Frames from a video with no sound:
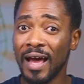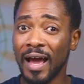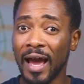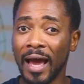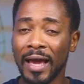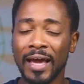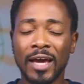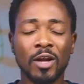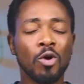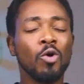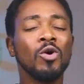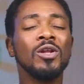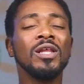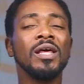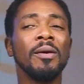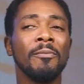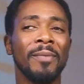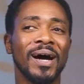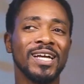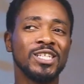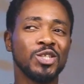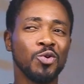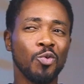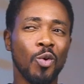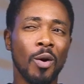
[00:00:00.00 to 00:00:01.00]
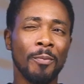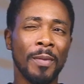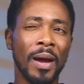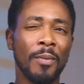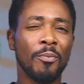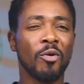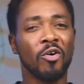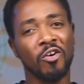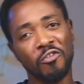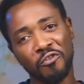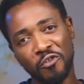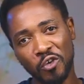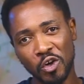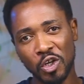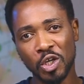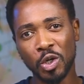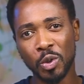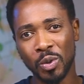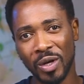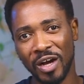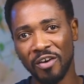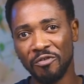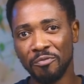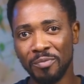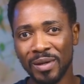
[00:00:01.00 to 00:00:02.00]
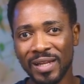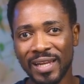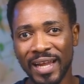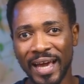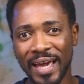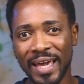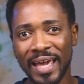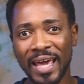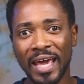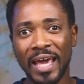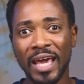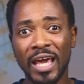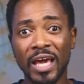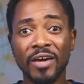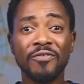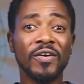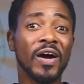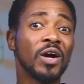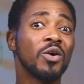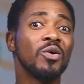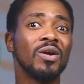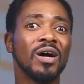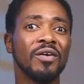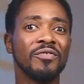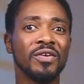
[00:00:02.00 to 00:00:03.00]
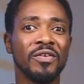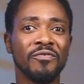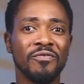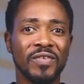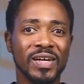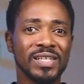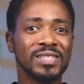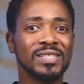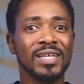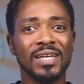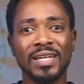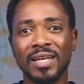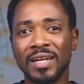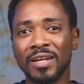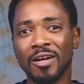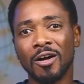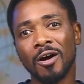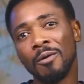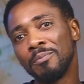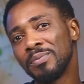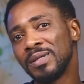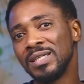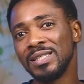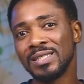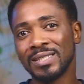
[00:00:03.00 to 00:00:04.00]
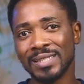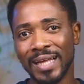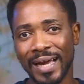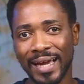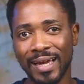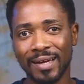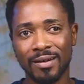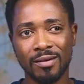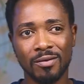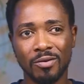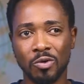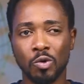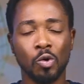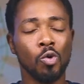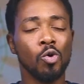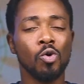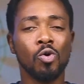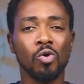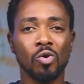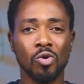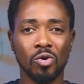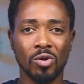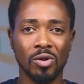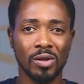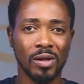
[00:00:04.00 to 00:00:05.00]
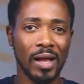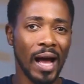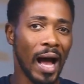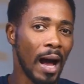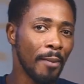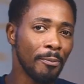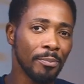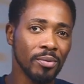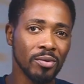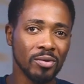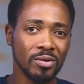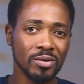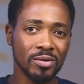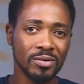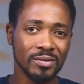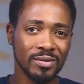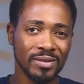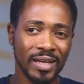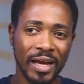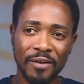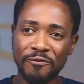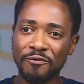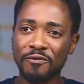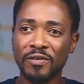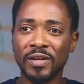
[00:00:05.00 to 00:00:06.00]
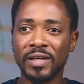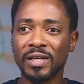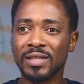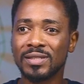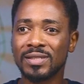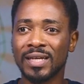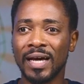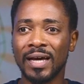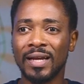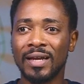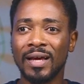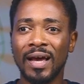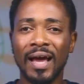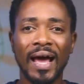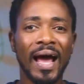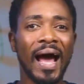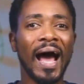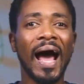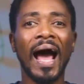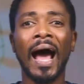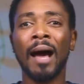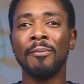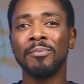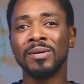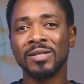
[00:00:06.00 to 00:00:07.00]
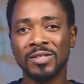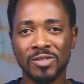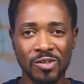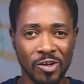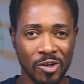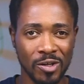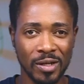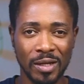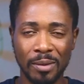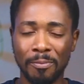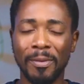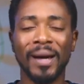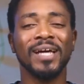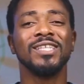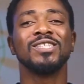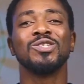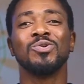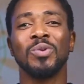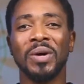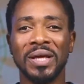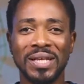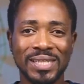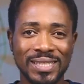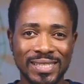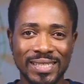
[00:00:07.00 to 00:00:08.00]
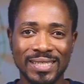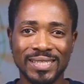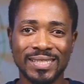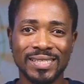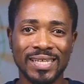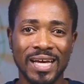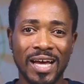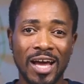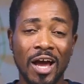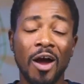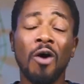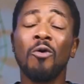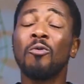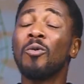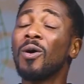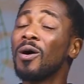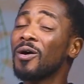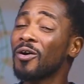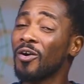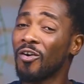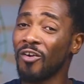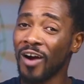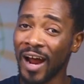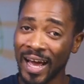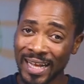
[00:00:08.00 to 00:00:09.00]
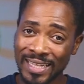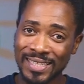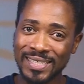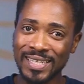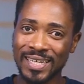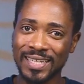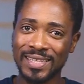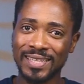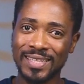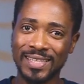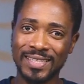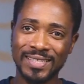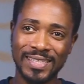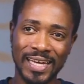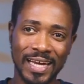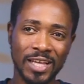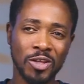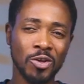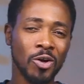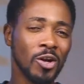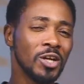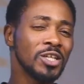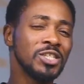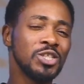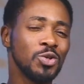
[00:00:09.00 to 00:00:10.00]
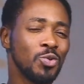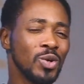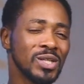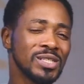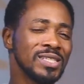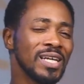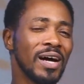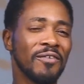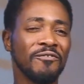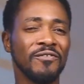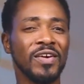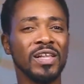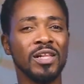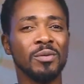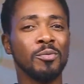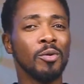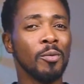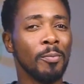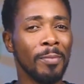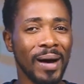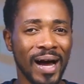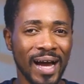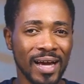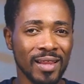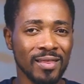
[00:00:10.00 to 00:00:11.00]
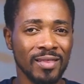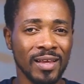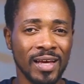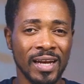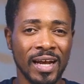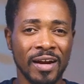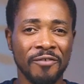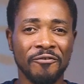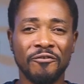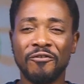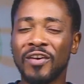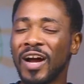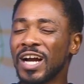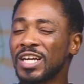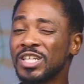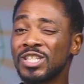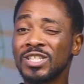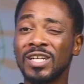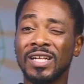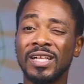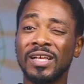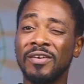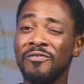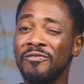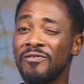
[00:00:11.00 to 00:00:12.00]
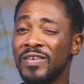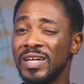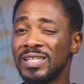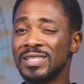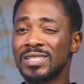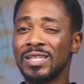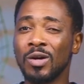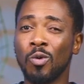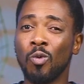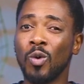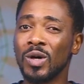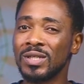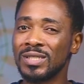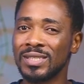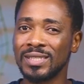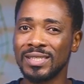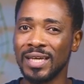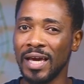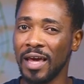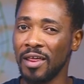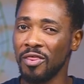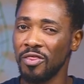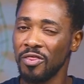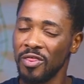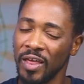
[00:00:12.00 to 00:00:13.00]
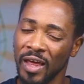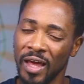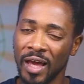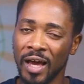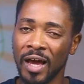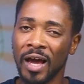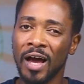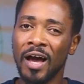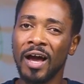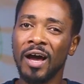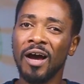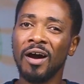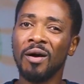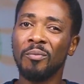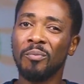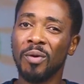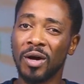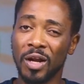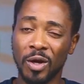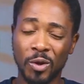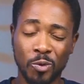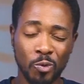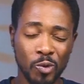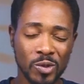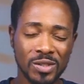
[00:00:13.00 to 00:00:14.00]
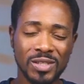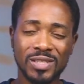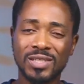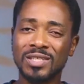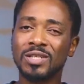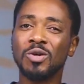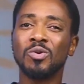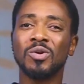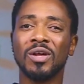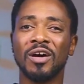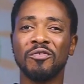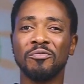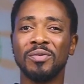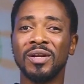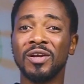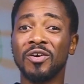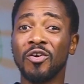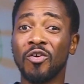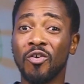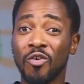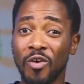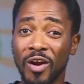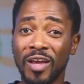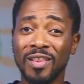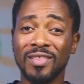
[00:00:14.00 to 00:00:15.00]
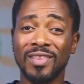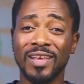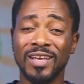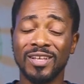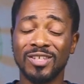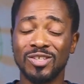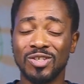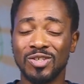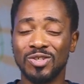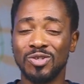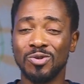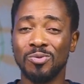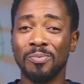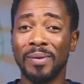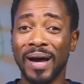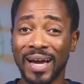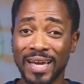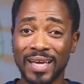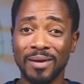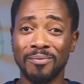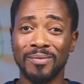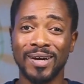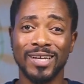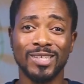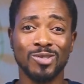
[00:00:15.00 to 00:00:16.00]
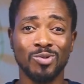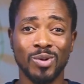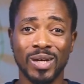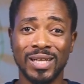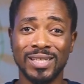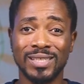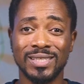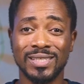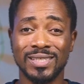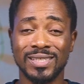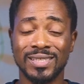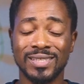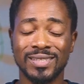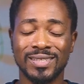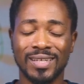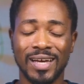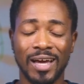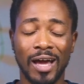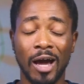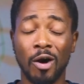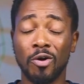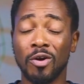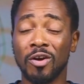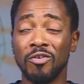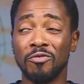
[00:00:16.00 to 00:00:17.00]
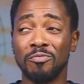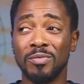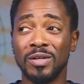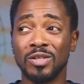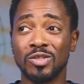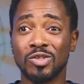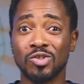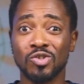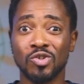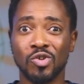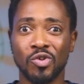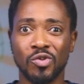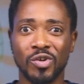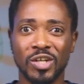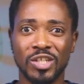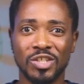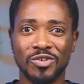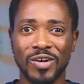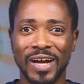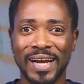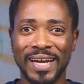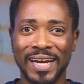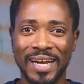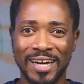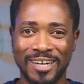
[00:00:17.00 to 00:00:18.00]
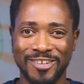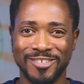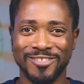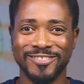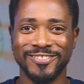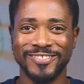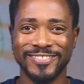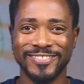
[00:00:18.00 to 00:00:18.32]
I can only imagine what my portfolio would have been like if I could have invested in companies like Google, Apple, Netflix, and Amazon in my 20s. Well, granted, the technology wasn't available back then and fractional investing wasn't a thing, but it would still have been a great thing to do back in my 20s. I would have been so rich right now.